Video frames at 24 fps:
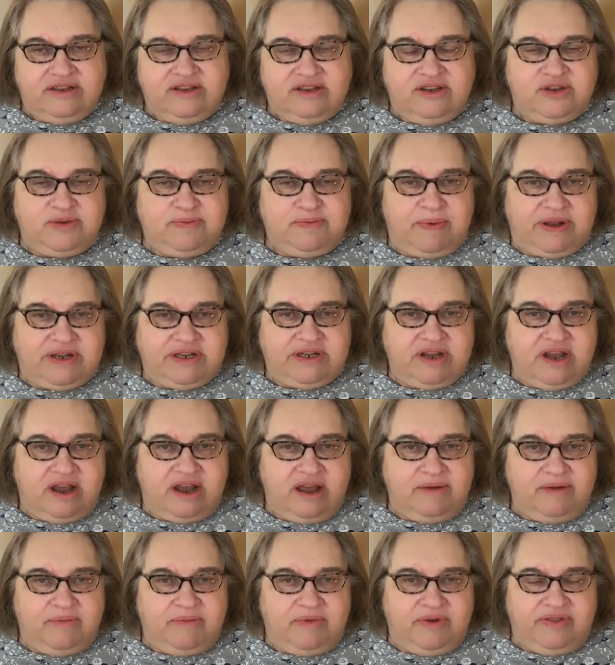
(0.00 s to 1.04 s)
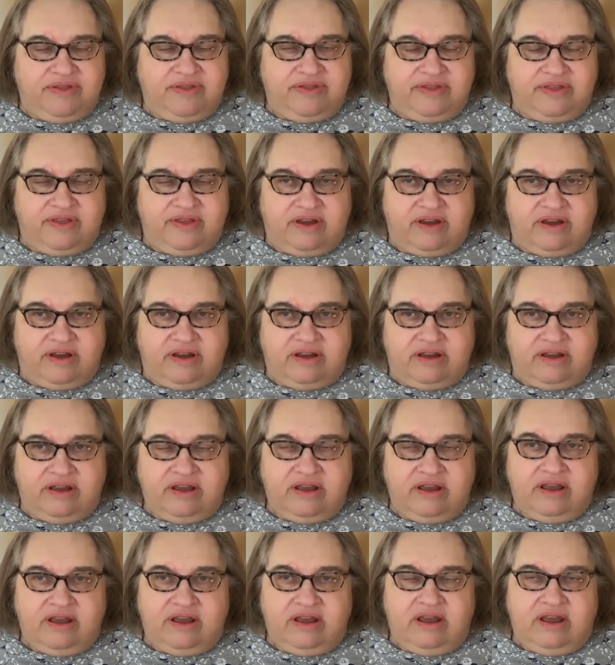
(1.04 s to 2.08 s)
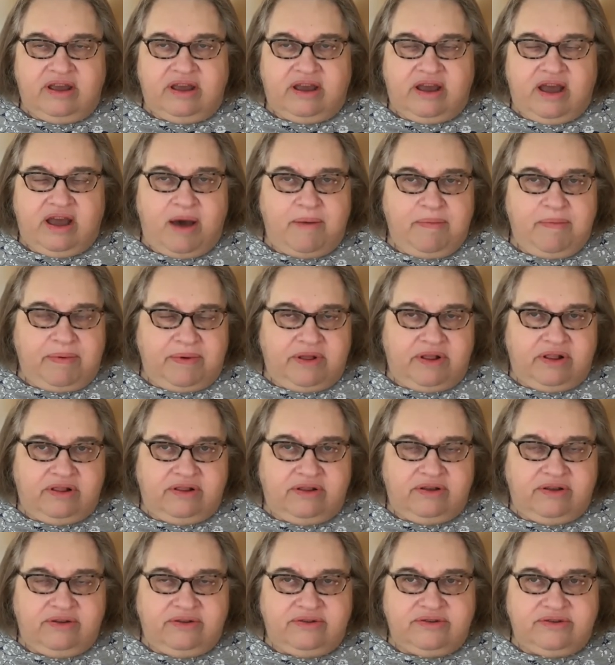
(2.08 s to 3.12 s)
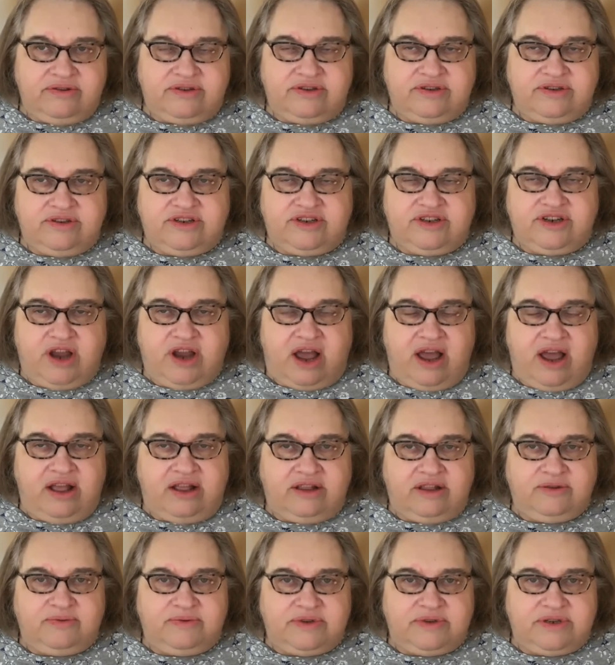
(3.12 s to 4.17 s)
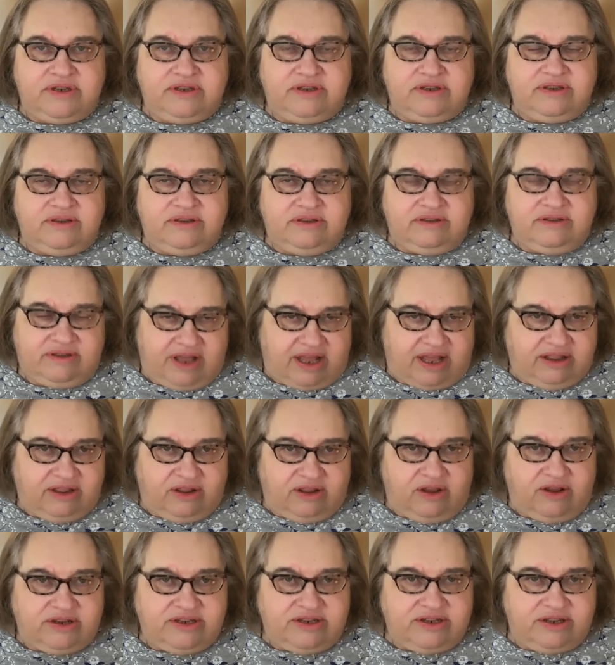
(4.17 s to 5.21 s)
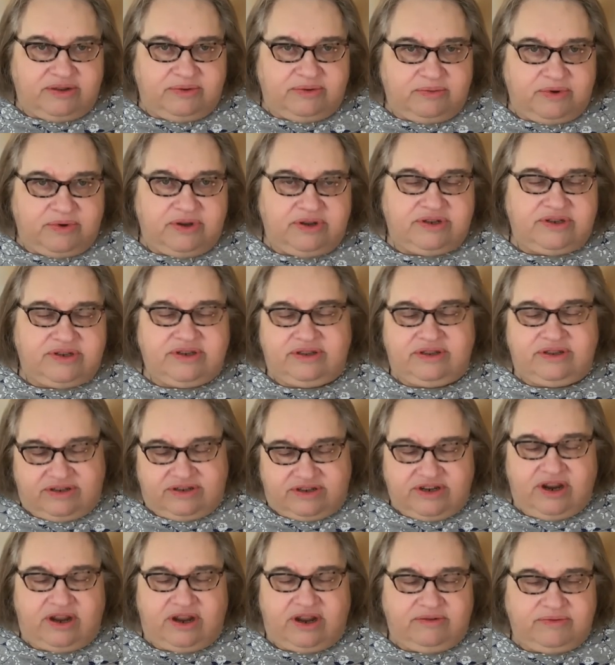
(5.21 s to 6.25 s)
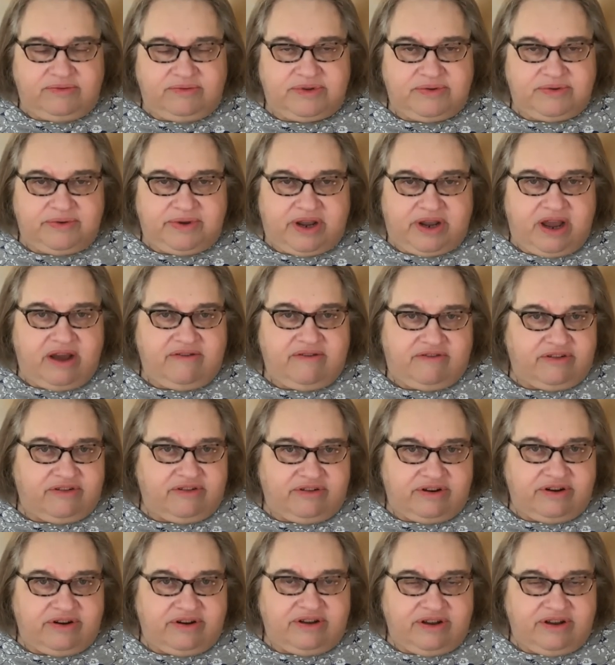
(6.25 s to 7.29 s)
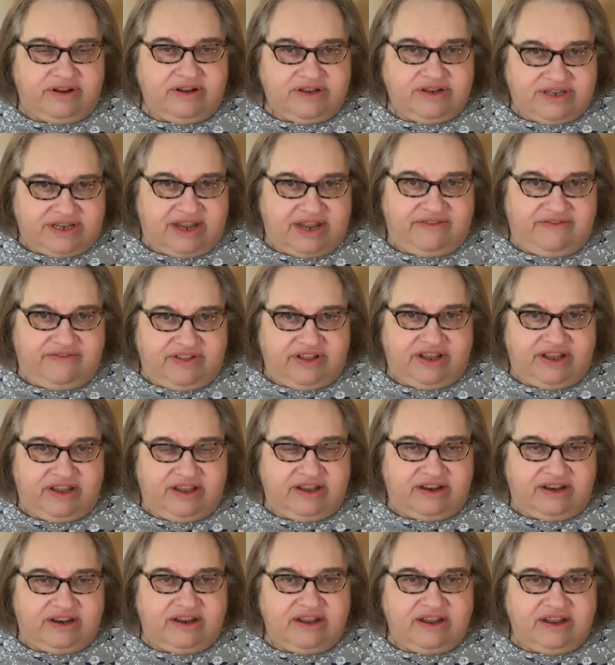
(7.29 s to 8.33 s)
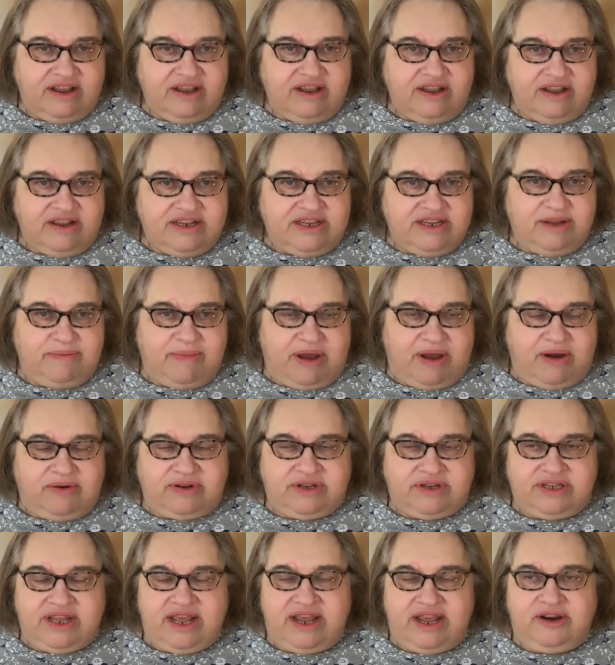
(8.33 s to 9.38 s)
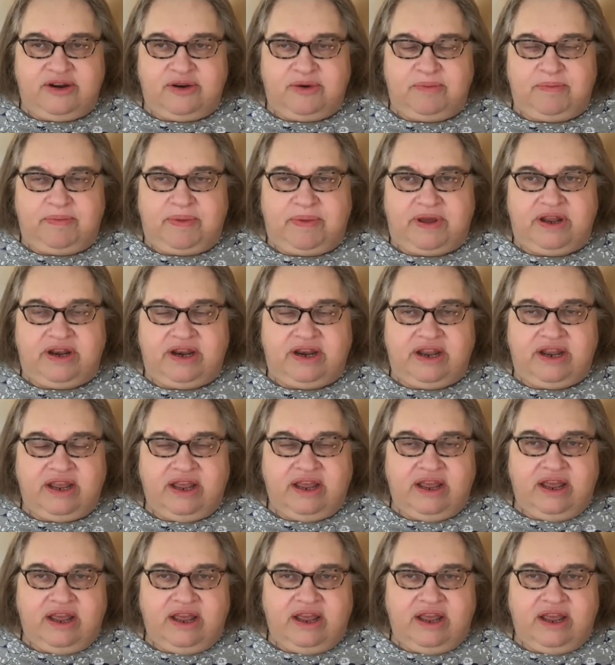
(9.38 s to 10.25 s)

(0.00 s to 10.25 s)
to spend time with a couple whose child was then lost in the woods and the child was recovered mm. safely and some hours later but